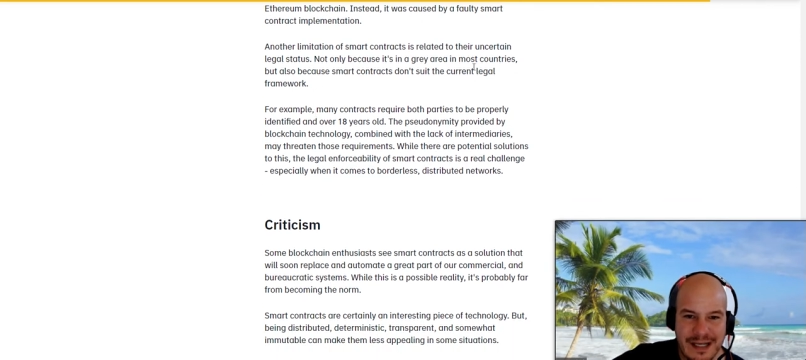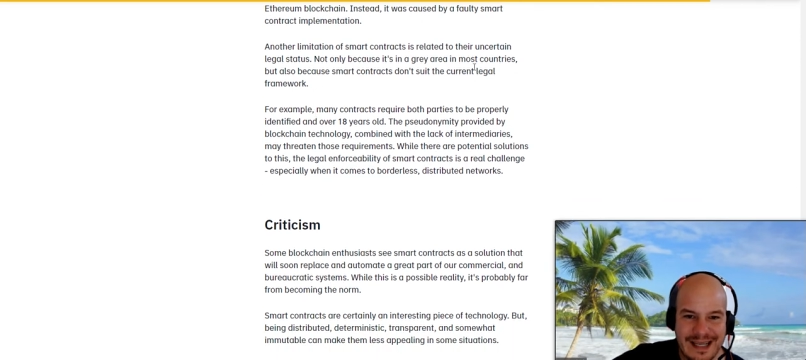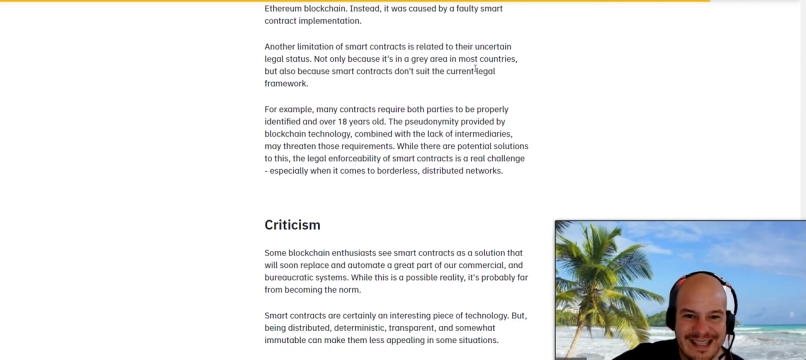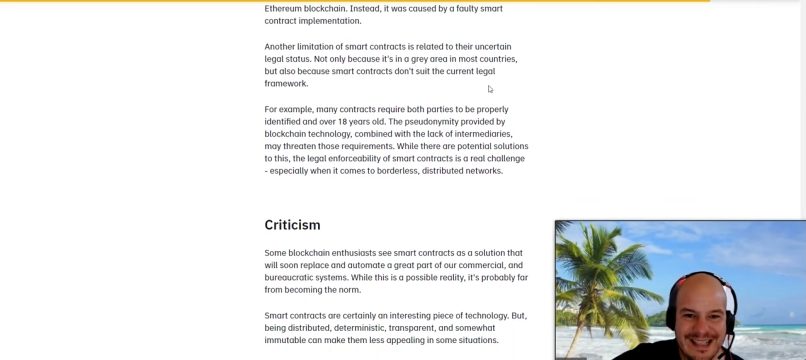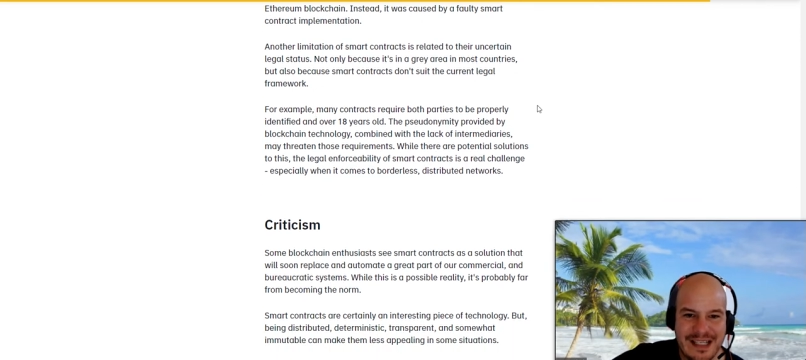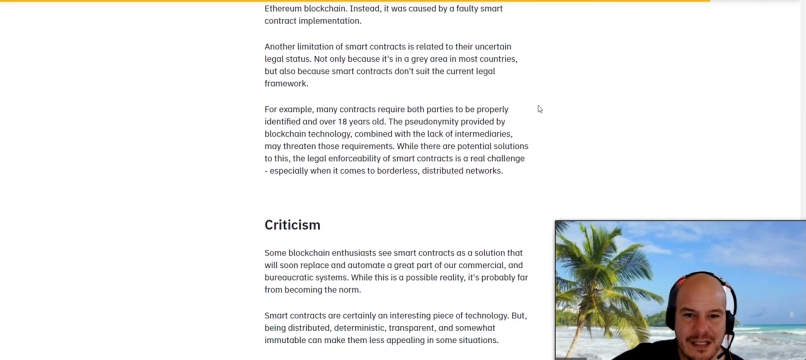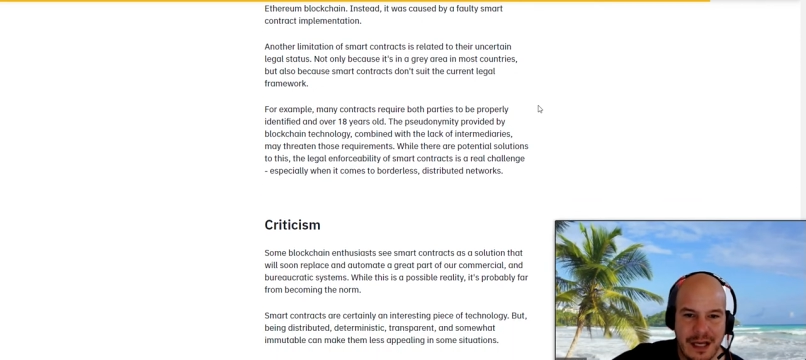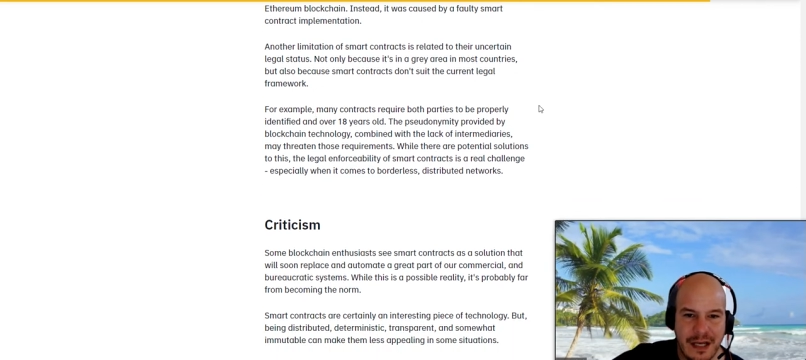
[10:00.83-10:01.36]

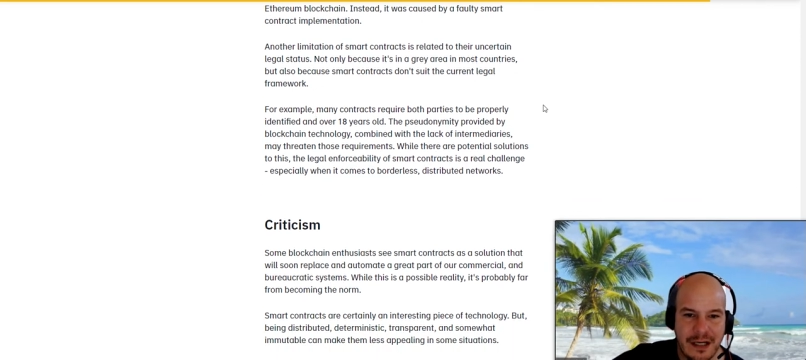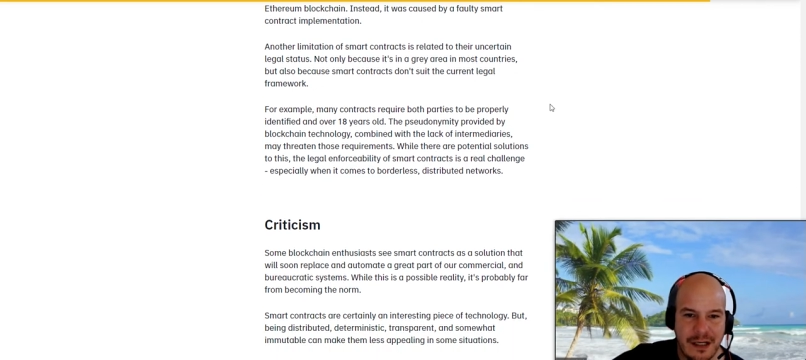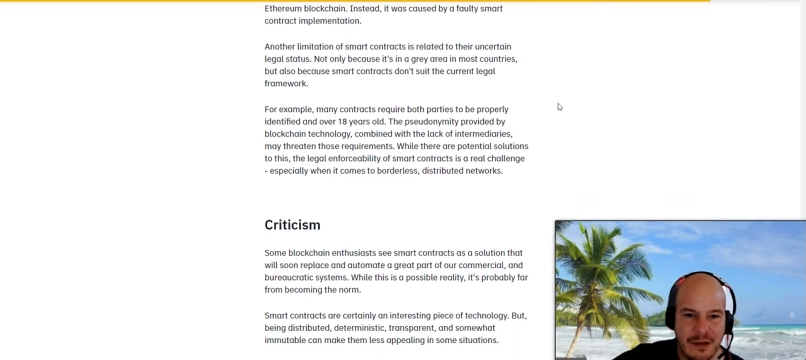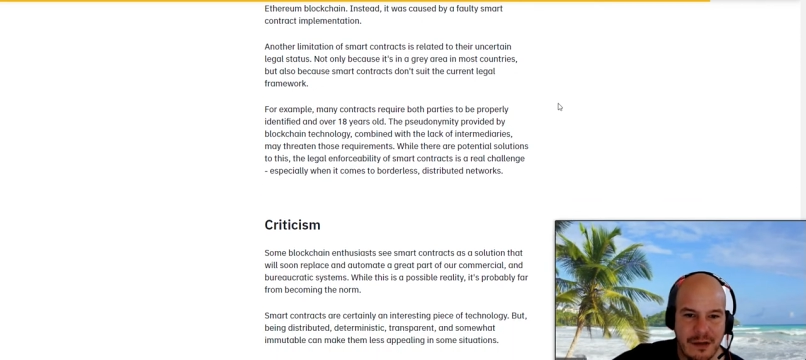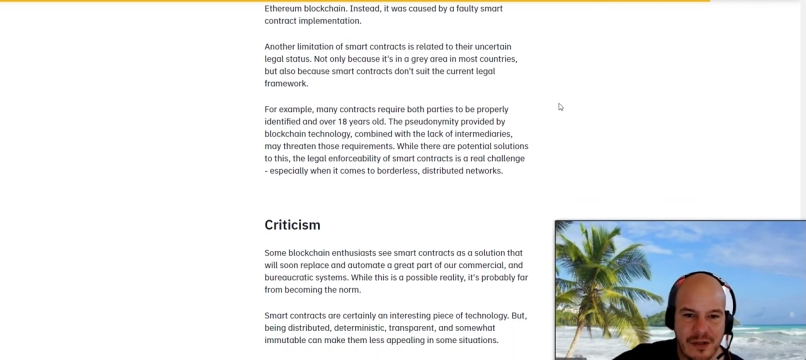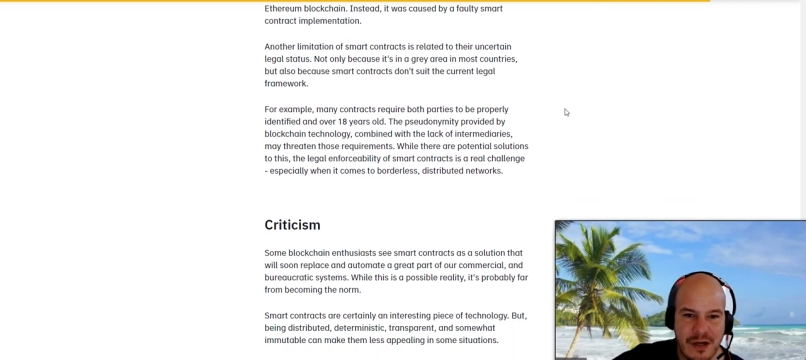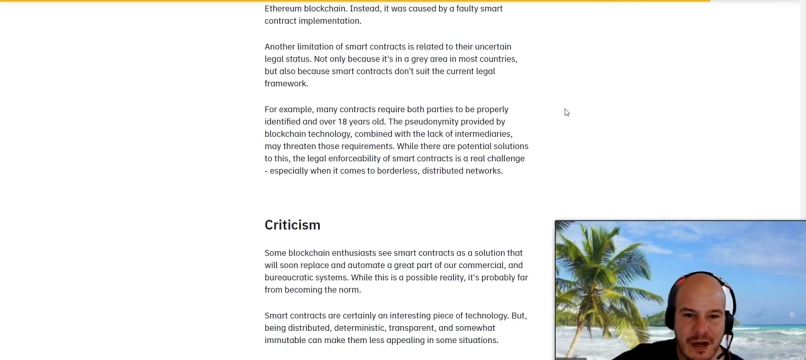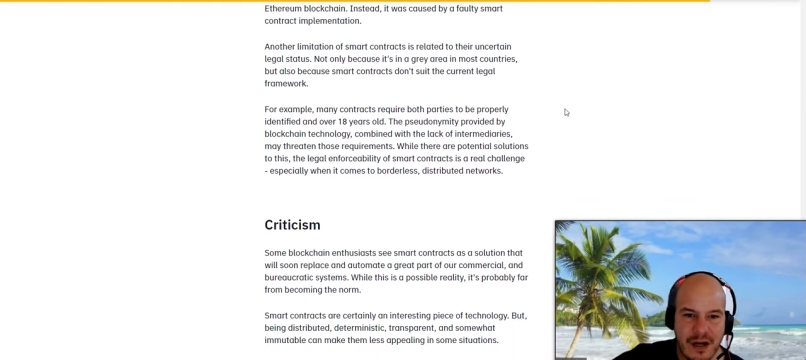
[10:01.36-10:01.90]
Instead, it
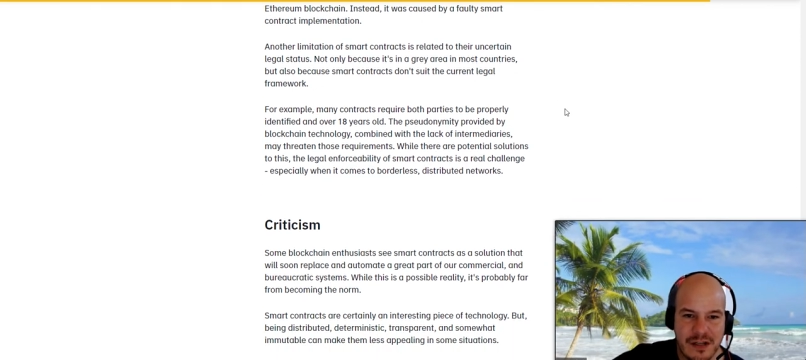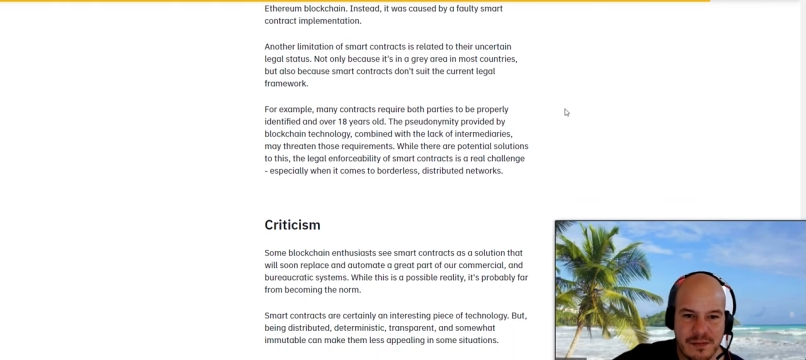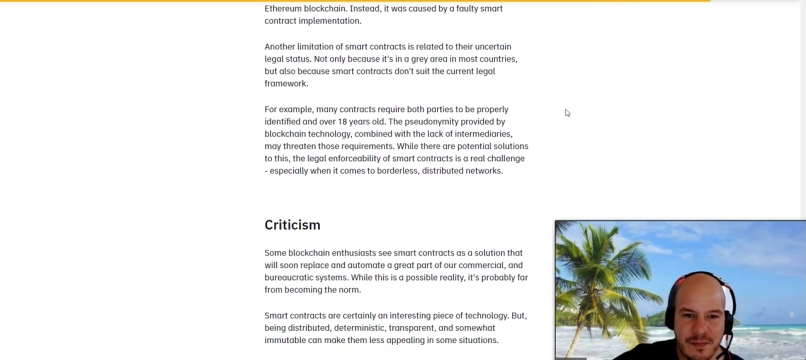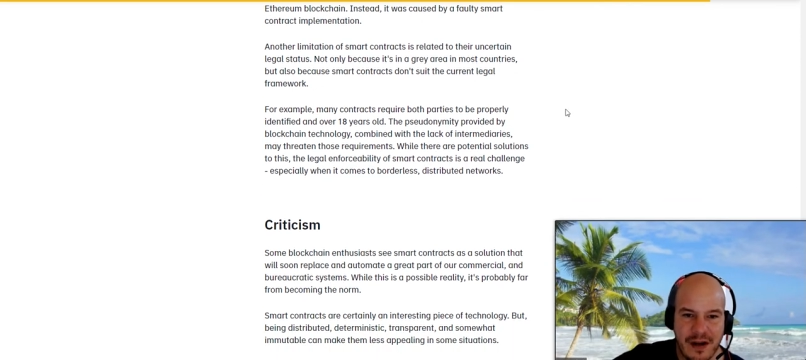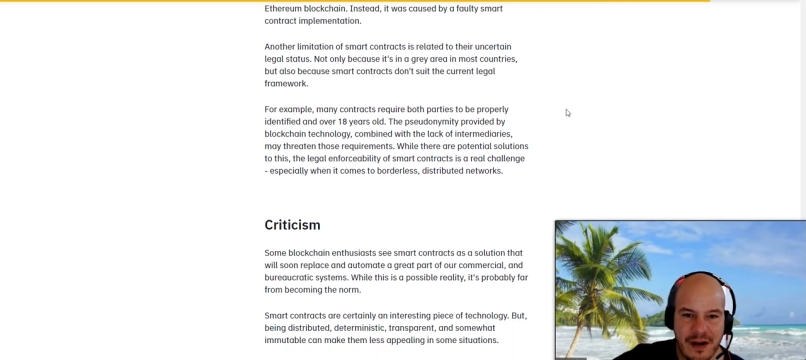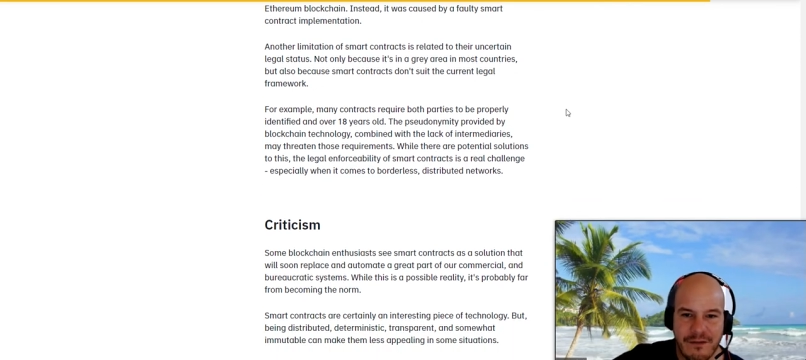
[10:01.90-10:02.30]
was caused by